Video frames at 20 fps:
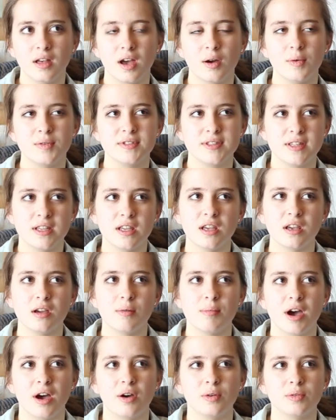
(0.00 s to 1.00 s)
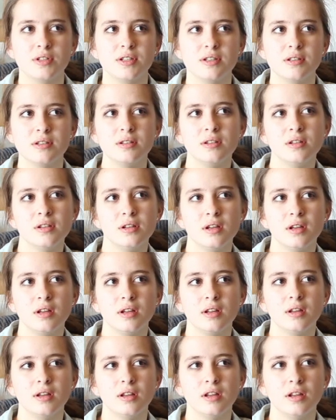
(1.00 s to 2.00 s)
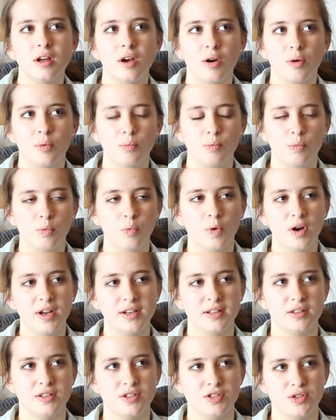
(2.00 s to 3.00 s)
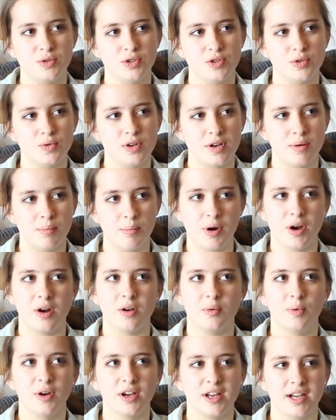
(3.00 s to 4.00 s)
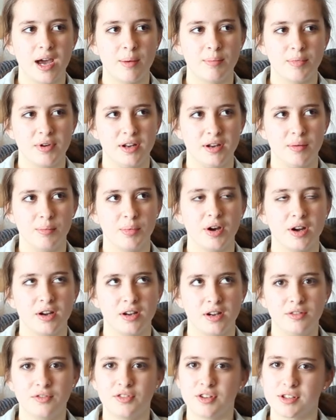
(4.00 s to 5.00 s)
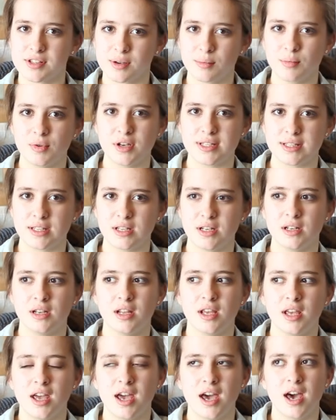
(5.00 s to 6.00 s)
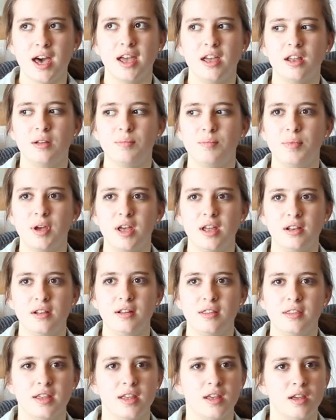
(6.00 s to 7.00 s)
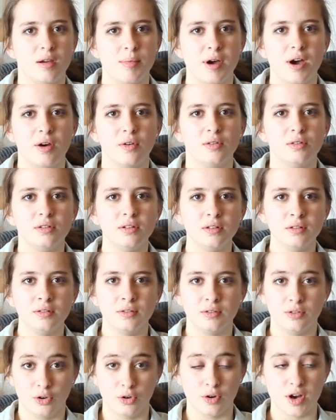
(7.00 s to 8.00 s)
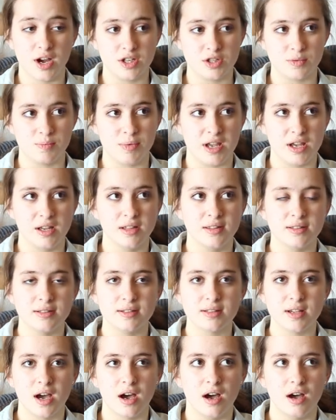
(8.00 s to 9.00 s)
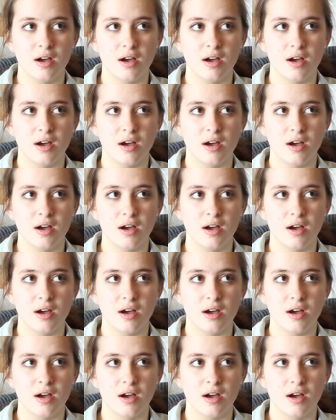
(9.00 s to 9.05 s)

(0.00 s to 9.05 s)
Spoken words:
I was thinking about what could you do in a barn, what could happen in a barn, and for some reason I had been thinking about garage bands,